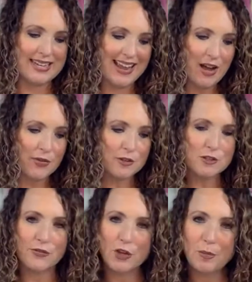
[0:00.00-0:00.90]
Now there's
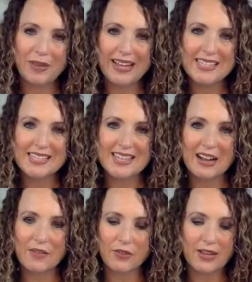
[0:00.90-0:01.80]
a few places that
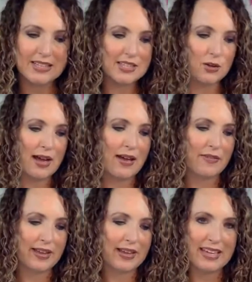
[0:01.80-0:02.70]
I feel like still have
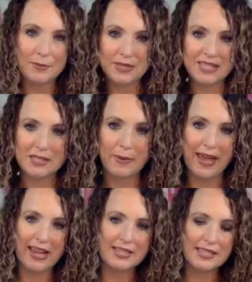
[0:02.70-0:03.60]
like empty
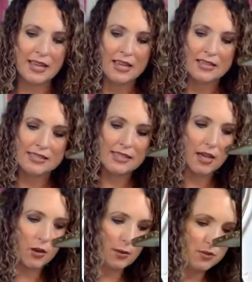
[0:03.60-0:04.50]
space. So
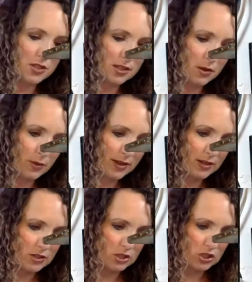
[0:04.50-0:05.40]
I'm just going
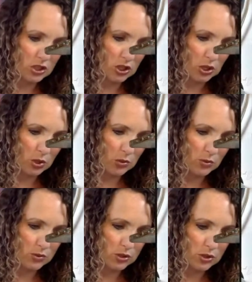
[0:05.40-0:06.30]
to
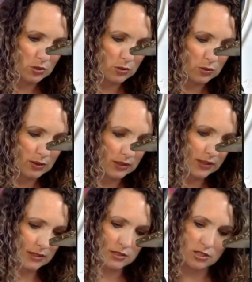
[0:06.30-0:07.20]
do a
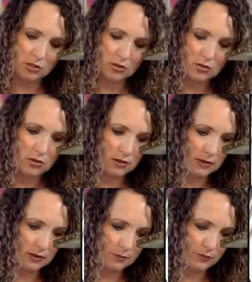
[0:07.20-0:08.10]

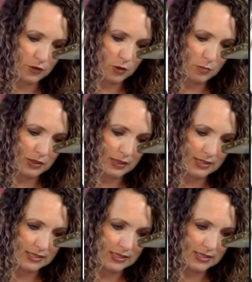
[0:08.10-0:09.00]
few
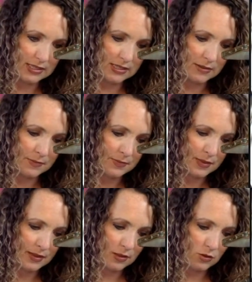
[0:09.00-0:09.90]
pluses,
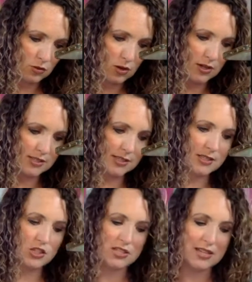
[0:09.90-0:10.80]
little
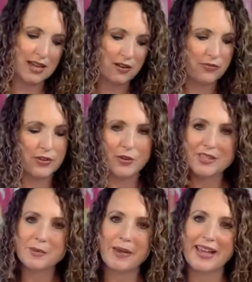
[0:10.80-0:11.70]
crosses, just to kind of fill
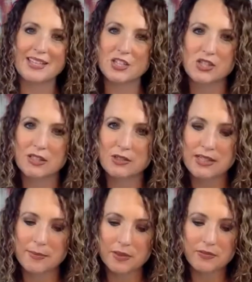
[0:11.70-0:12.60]
the space, just a little
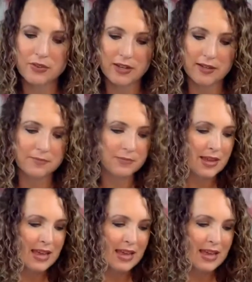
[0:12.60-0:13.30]
something fun.